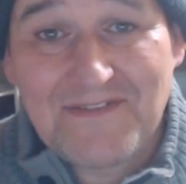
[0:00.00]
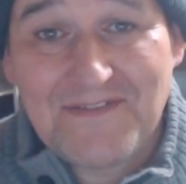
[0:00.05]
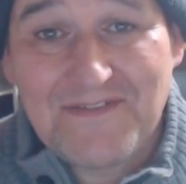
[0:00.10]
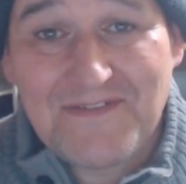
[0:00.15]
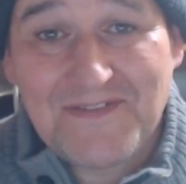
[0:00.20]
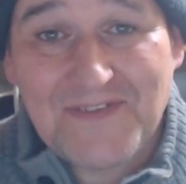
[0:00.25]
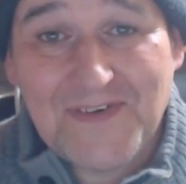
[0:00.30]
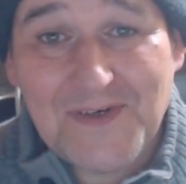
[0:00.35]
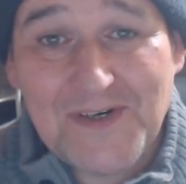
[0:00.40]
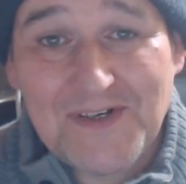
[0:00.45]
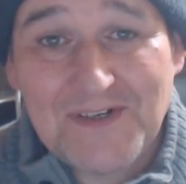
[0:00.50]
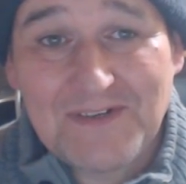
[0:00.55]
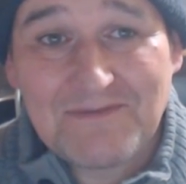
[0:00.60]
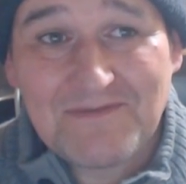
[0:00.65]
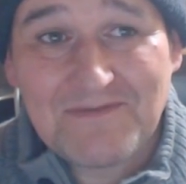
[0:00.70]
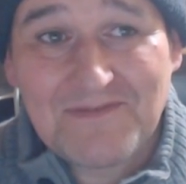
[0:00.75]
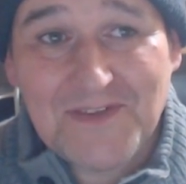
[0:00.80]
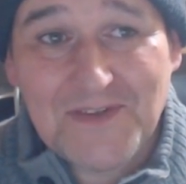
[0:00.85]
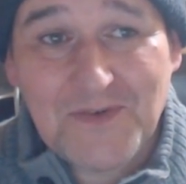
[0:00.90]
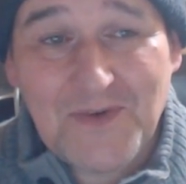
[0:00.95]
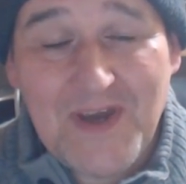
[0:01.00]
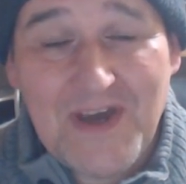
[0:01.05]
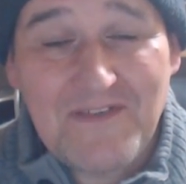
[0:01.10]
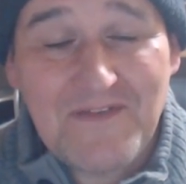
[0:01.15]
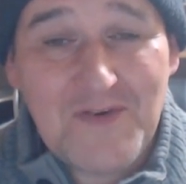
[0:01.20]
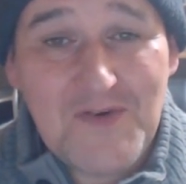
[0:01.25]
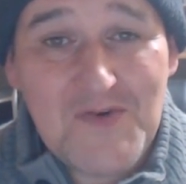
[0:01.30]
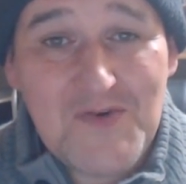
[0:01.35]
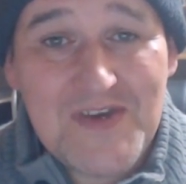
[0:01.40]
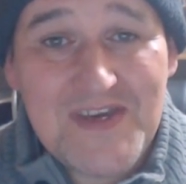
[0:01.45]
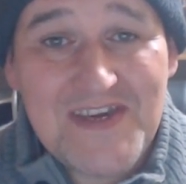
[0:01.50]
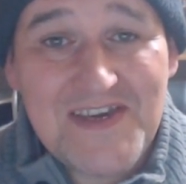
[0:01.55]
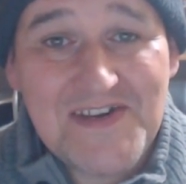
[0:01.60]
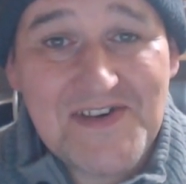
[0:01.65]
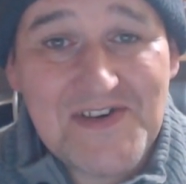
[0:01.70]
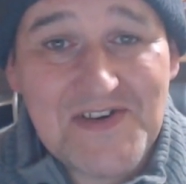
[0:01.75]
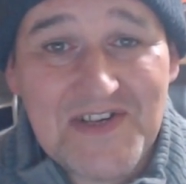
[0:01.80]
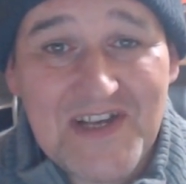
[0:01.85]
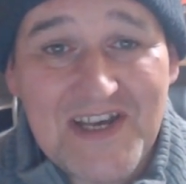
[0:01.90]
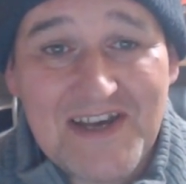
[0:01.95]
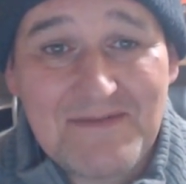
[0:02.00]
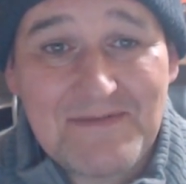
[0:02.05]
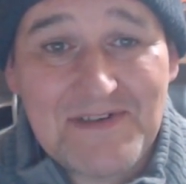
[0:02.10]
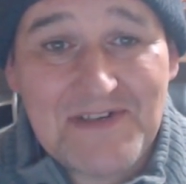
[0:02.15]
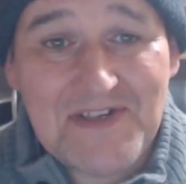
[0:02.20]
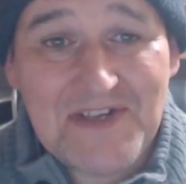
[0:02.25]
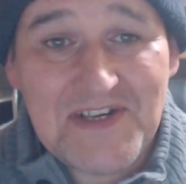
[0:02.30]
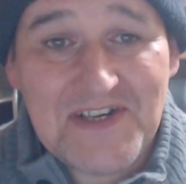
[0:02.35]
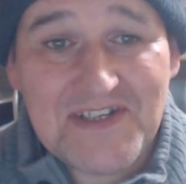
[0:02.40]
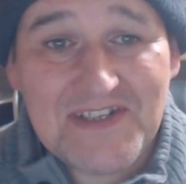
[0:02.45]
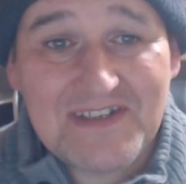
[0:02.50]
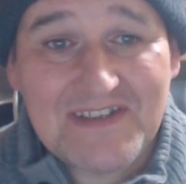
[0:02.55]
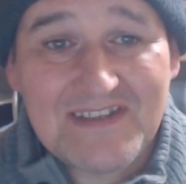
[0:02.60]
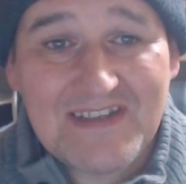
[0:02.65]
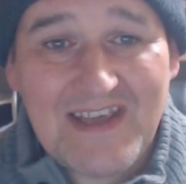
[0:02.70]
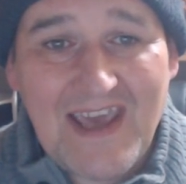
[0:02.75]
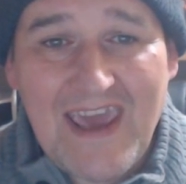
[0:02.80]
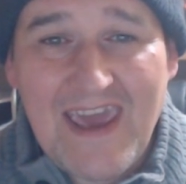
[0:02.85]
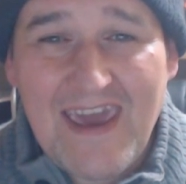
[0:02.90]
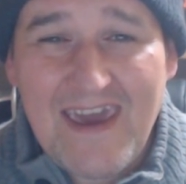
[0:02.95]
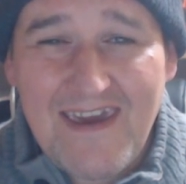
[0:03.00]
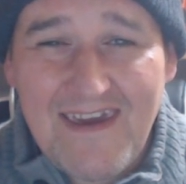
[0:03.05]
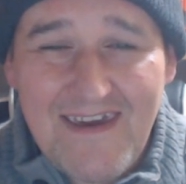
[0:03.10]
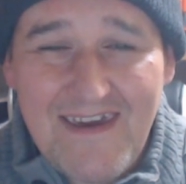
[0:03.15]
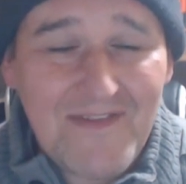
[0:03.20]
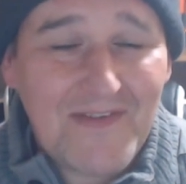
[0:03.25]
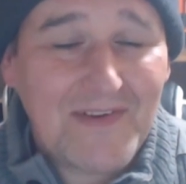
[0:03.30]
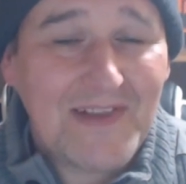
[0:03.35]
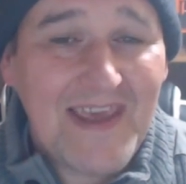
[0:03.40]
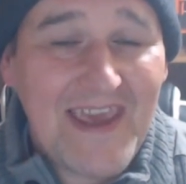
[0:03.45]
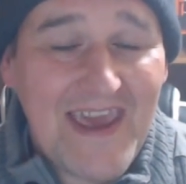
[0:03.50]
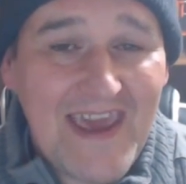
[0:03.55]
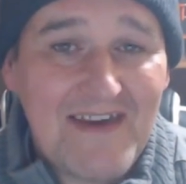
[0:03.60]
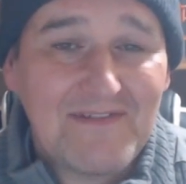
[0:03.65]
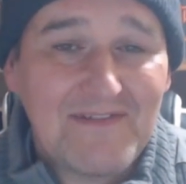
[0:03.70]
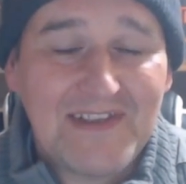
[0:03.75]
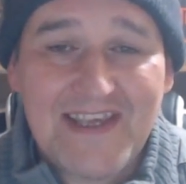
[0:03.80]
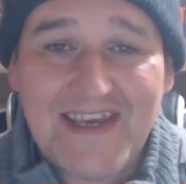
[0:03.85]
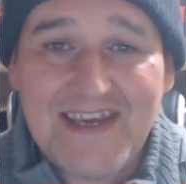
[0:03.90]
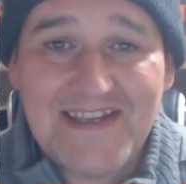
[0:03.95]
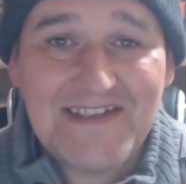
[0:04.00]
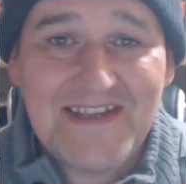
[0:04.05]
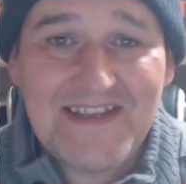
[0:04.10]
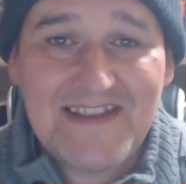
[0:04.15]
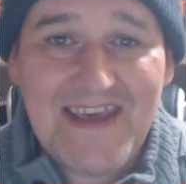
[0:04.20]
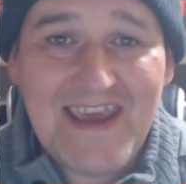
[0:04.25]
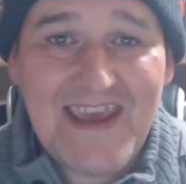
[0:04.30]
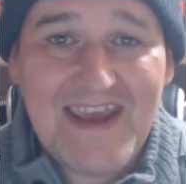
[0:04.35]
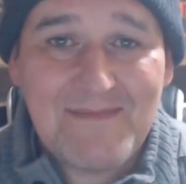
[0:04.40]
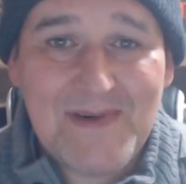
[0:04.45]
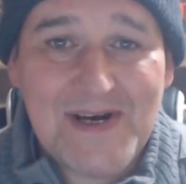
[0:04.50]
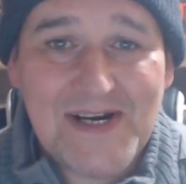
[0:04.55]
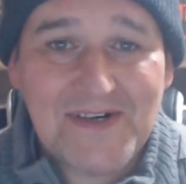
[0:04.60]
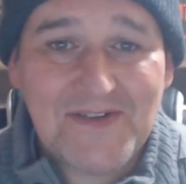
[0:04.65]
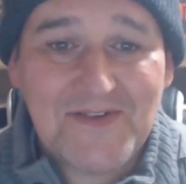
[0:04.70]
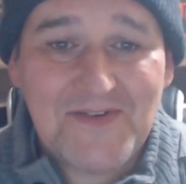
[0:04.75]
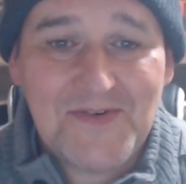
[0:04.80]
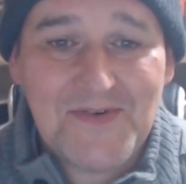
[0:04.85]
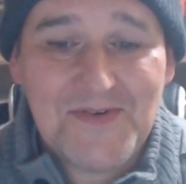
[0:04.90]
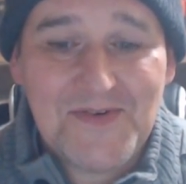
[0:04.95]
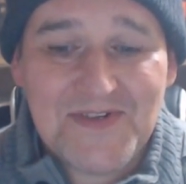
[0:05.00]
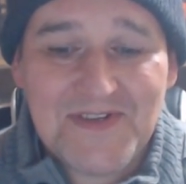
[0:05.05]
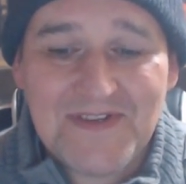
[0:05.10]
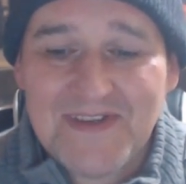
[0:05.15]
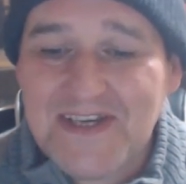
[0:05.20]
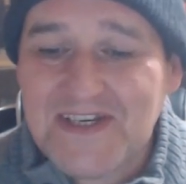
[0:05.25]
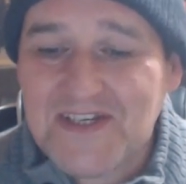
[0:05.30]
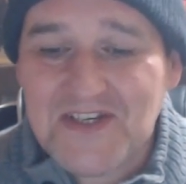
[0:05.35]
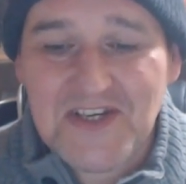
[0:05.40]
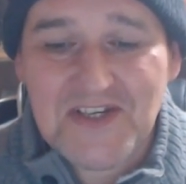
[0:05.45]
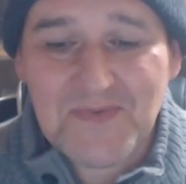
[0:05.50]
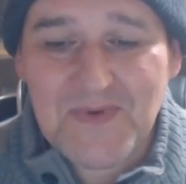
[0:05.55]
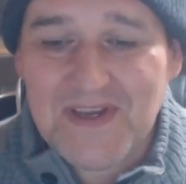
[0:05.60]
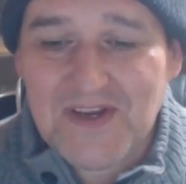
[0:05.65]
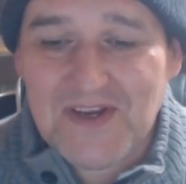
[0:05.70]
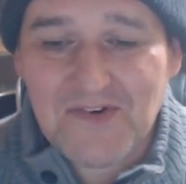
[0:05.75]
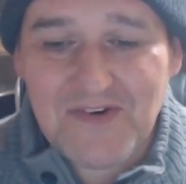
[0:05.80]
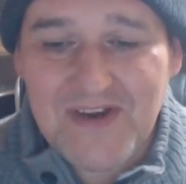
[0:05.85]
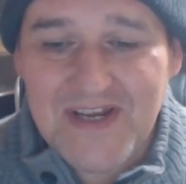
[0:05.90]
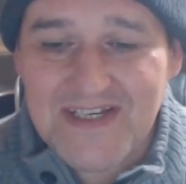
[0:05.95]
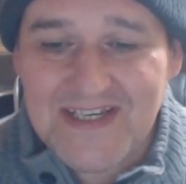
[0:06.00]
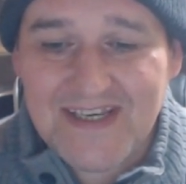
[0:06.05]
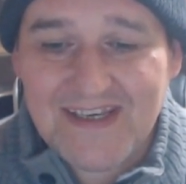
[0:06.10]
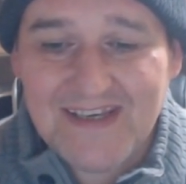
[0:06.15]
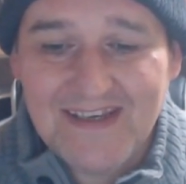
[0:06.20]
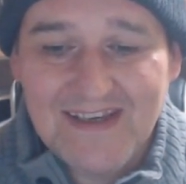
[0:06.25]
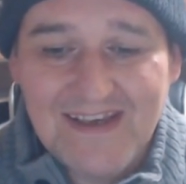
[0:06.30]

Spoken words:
For quite a few years, I was just heavily, heavily into the MR2s. Things just went crazy.